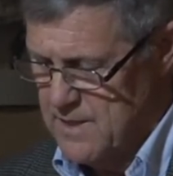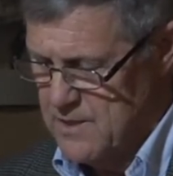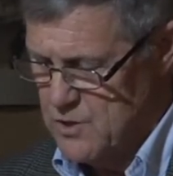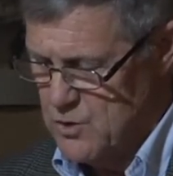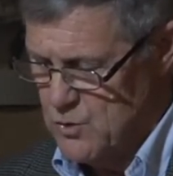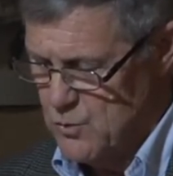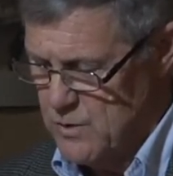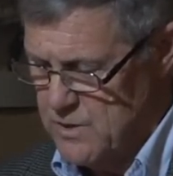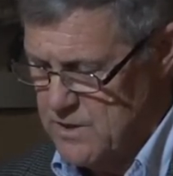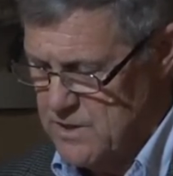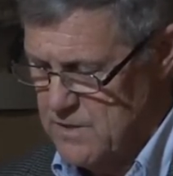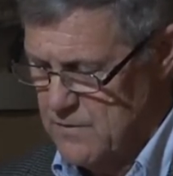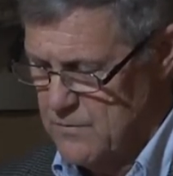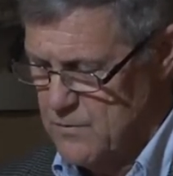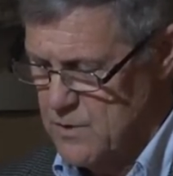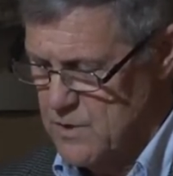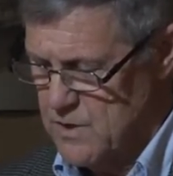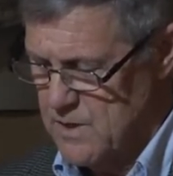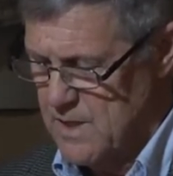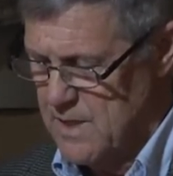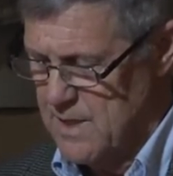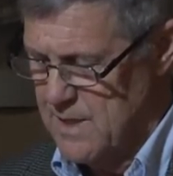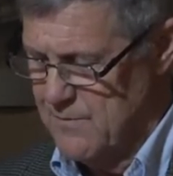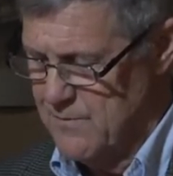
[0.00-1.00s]
and twisted the
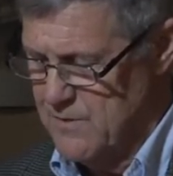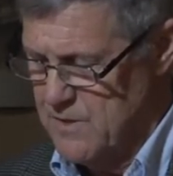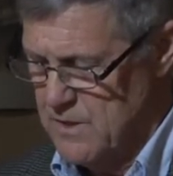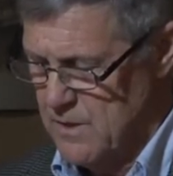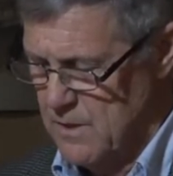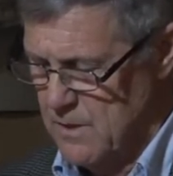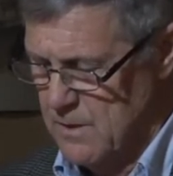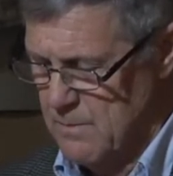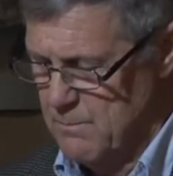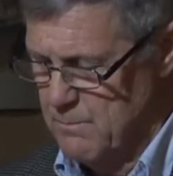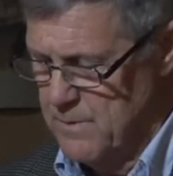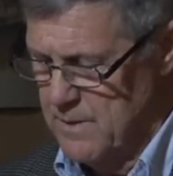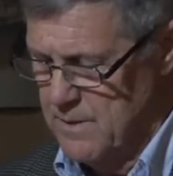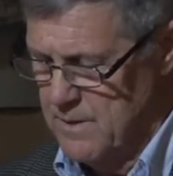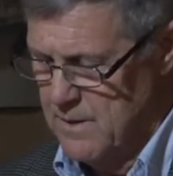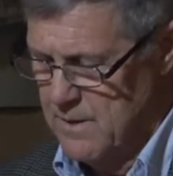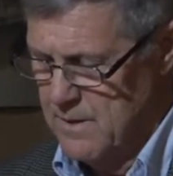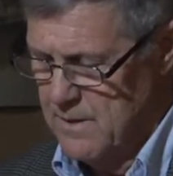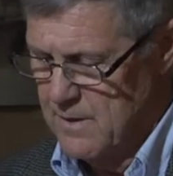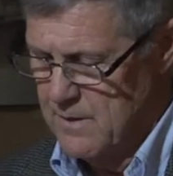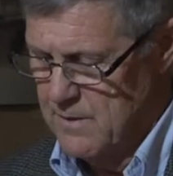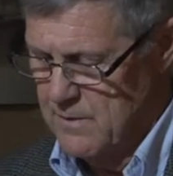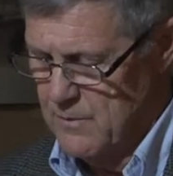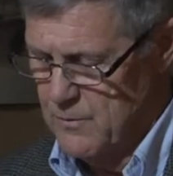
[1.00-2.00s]
skin of his armpit
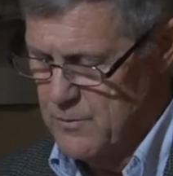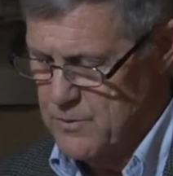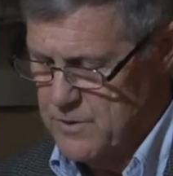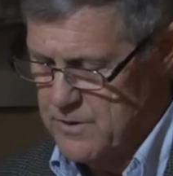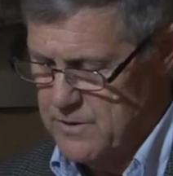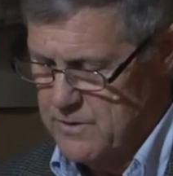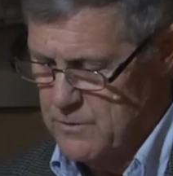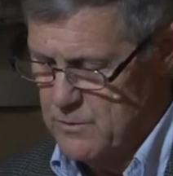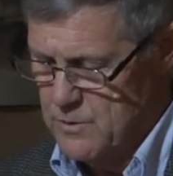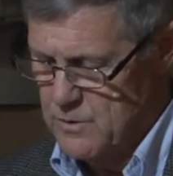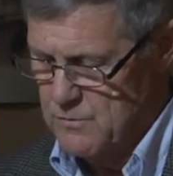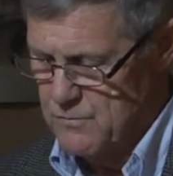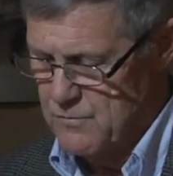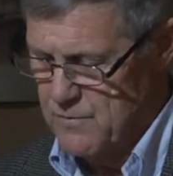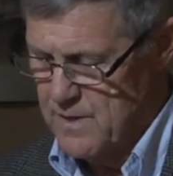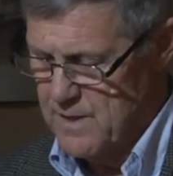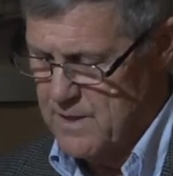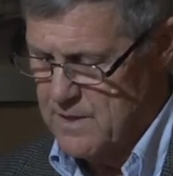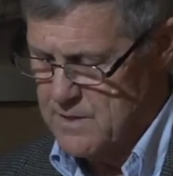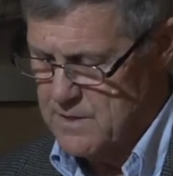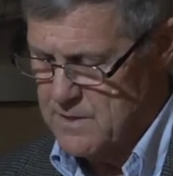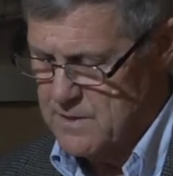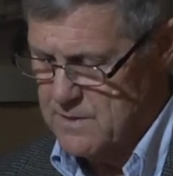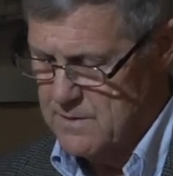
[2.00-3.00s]
closer to his
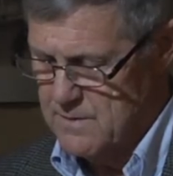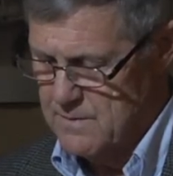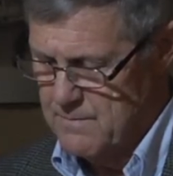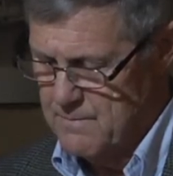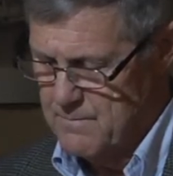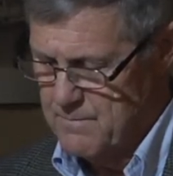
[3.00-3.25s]
face.